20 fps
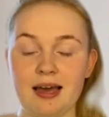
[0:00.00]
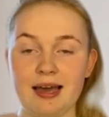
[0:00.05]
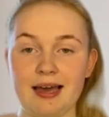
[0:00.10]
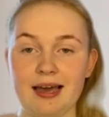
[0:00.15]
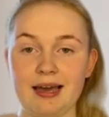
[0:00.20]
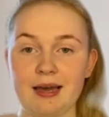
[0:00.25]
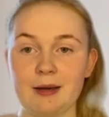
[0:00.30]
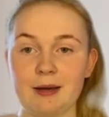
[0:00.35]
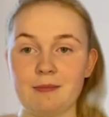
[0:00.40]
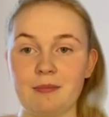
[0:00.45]

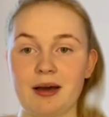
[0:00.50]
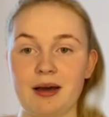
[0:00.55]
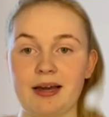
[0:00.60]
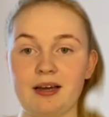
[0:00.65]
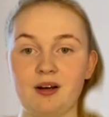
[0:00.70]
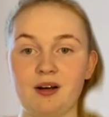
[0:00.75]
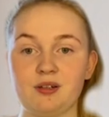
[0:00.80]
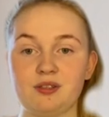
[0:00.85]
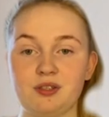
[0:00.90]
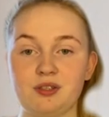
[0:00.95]
Um,
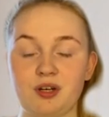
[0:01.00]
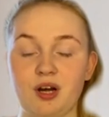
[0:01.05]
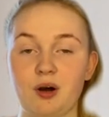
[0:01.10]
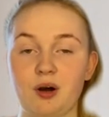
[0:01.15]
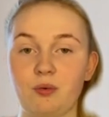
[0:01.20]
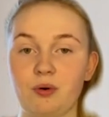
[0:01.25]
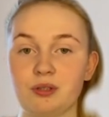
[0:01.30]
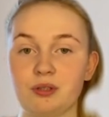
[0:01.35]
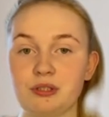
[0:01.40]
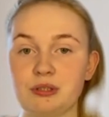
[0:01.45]
I also
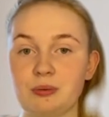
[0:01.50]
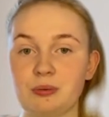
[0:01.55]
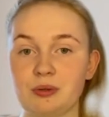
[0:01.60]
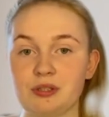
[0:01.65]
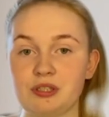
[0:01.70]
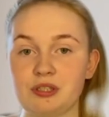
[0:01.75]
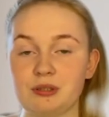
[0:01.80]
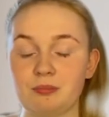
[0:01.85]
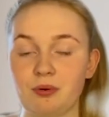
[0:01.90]
got one-to-one